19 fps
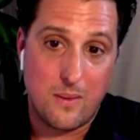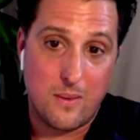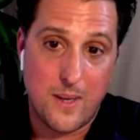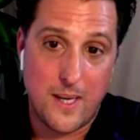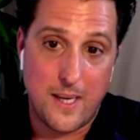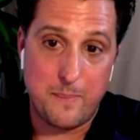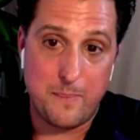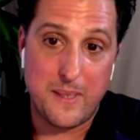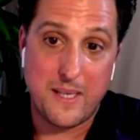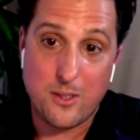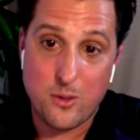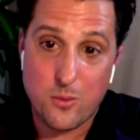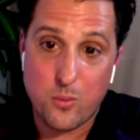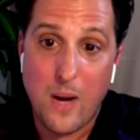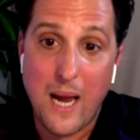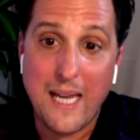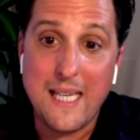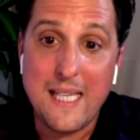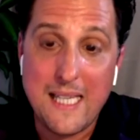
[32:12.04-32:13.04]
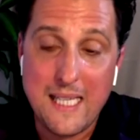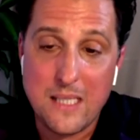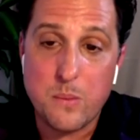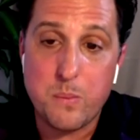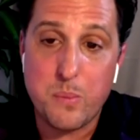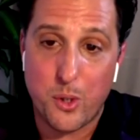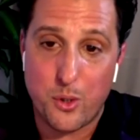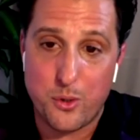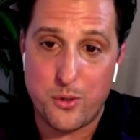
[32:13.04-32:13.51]
right? Because writing is
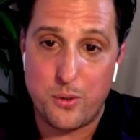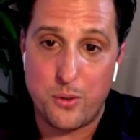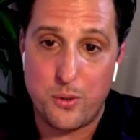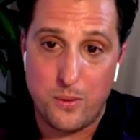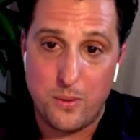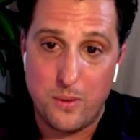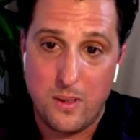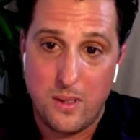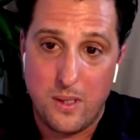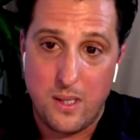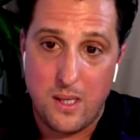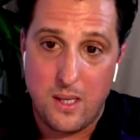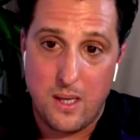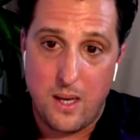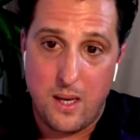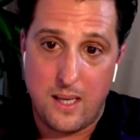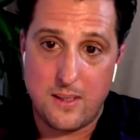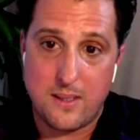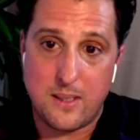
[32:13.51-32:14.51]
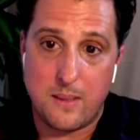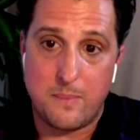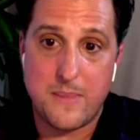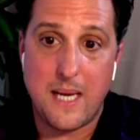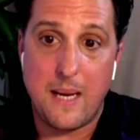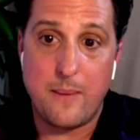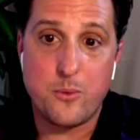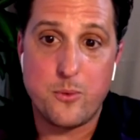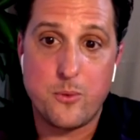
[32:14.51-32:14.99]
personal. And
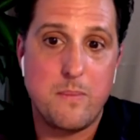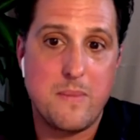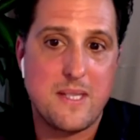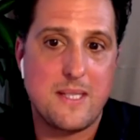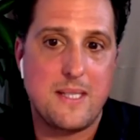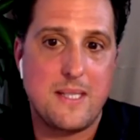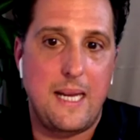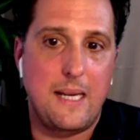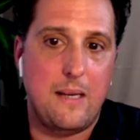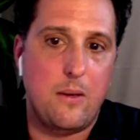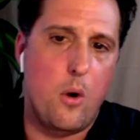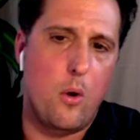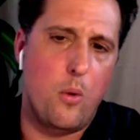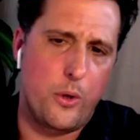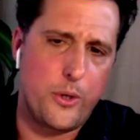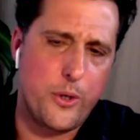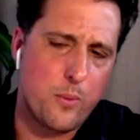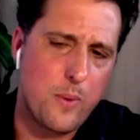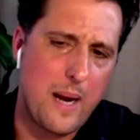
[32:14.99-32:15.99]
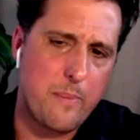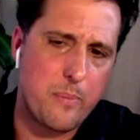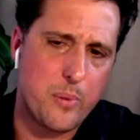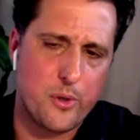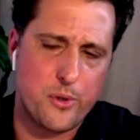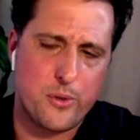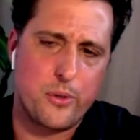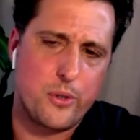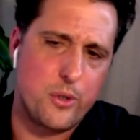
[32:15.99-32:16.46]
sometimes we mistake, oh, well, you write
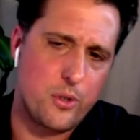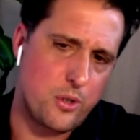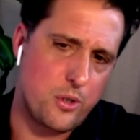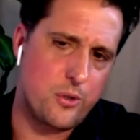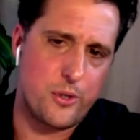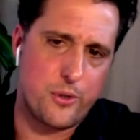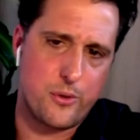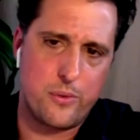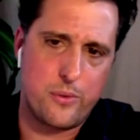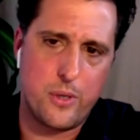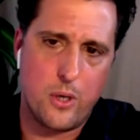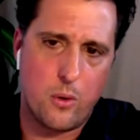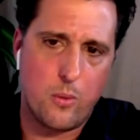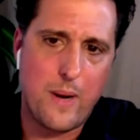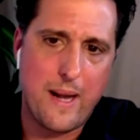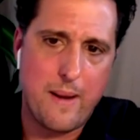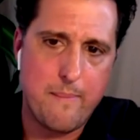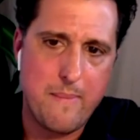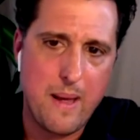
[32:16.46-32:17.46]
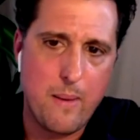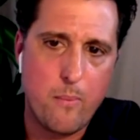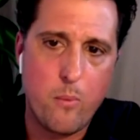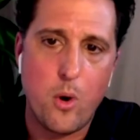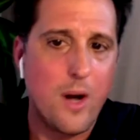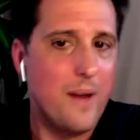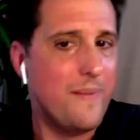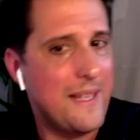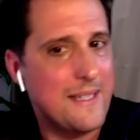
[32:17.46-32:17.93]
personal, you should just, write a
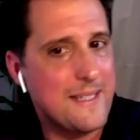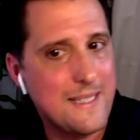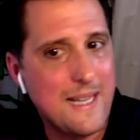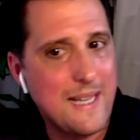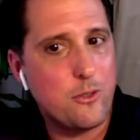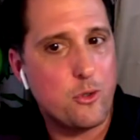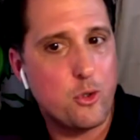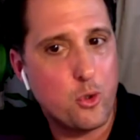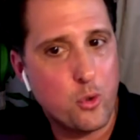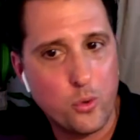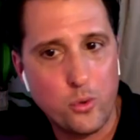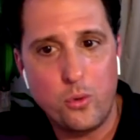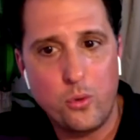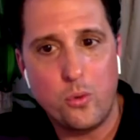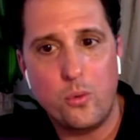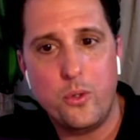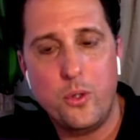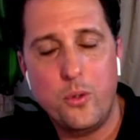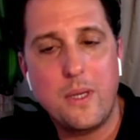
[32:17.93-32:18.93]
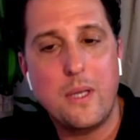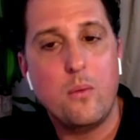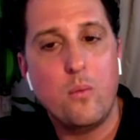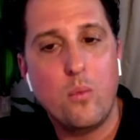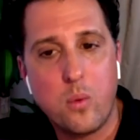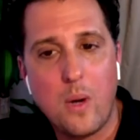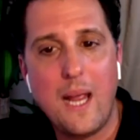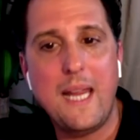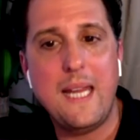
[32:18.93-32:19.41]
memoir. And that's not true. You can
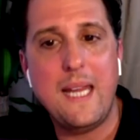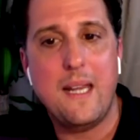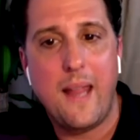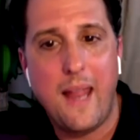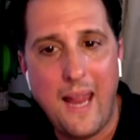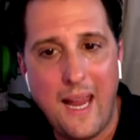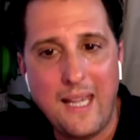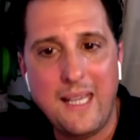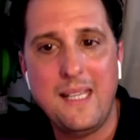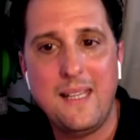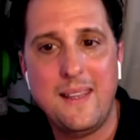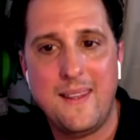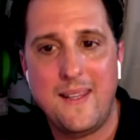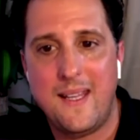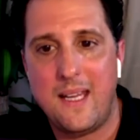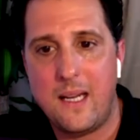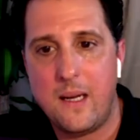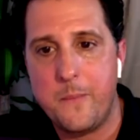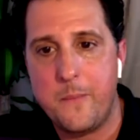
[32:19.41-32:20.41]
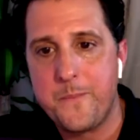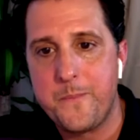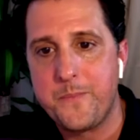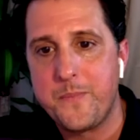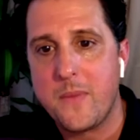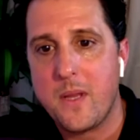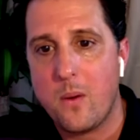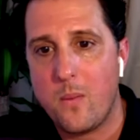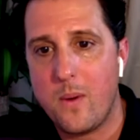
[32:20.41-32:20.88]
write anything,
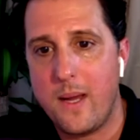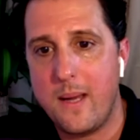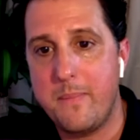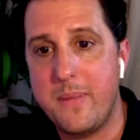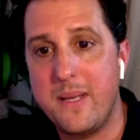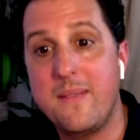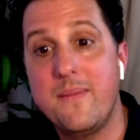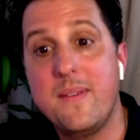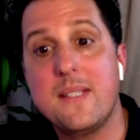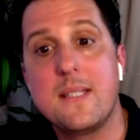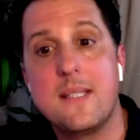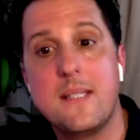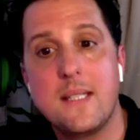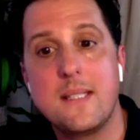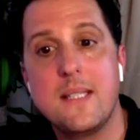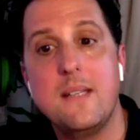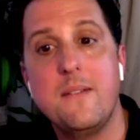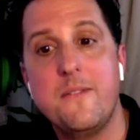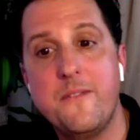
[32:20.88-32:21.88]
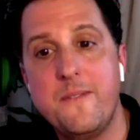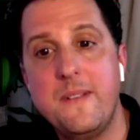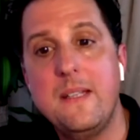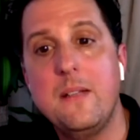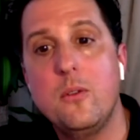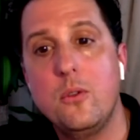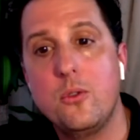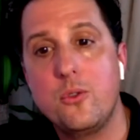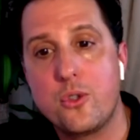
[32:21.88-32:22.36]
right? But if it doesn't
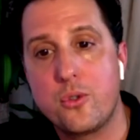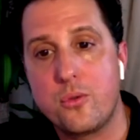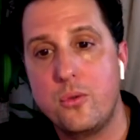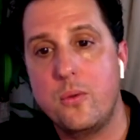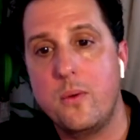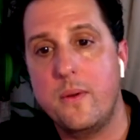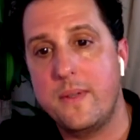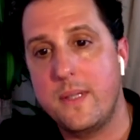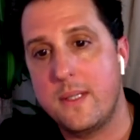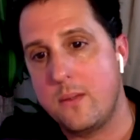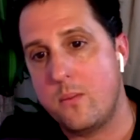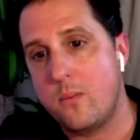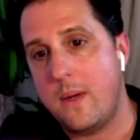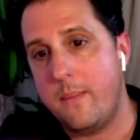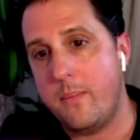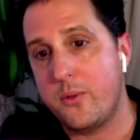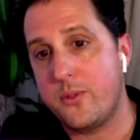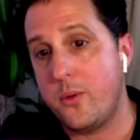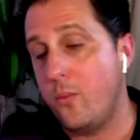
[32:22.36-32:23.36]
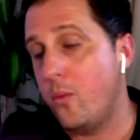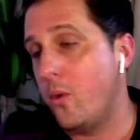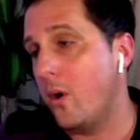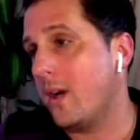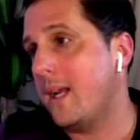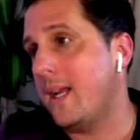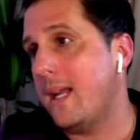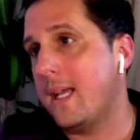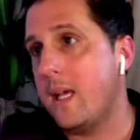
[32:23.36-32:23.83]
feel true, if it doesn't write personal, where
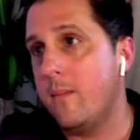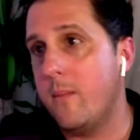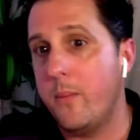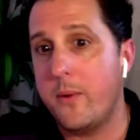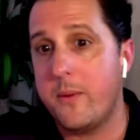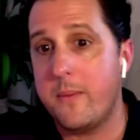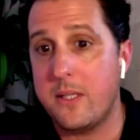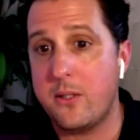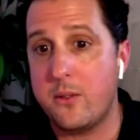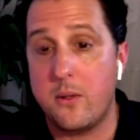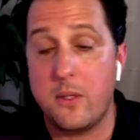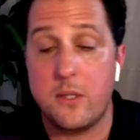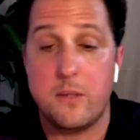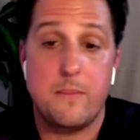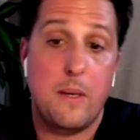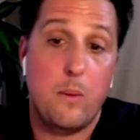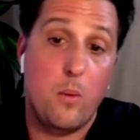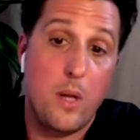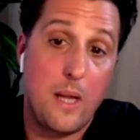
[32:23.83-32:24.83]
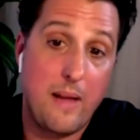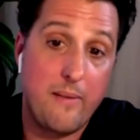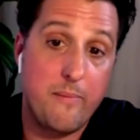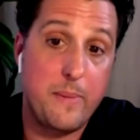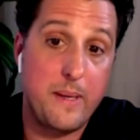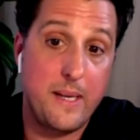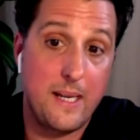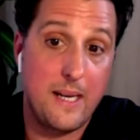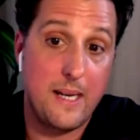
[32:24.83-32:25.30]
can I come up with my stories? Well,
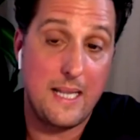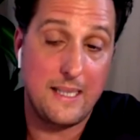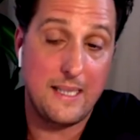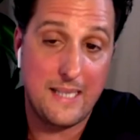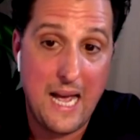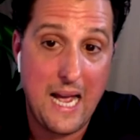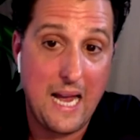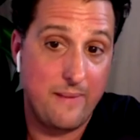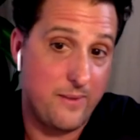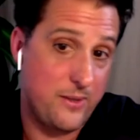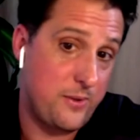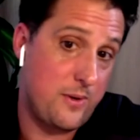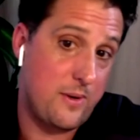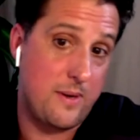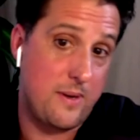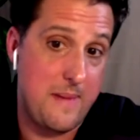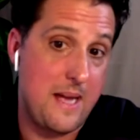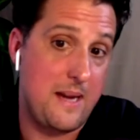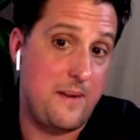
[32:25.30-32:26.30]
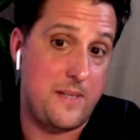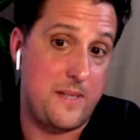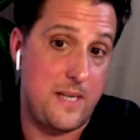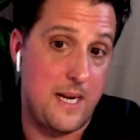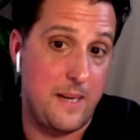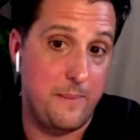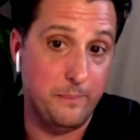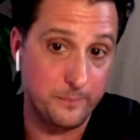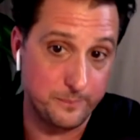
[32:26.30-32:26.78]
I've been alive a certain amount of
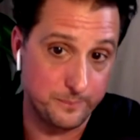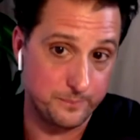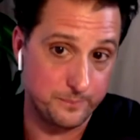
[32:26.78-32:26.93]
time,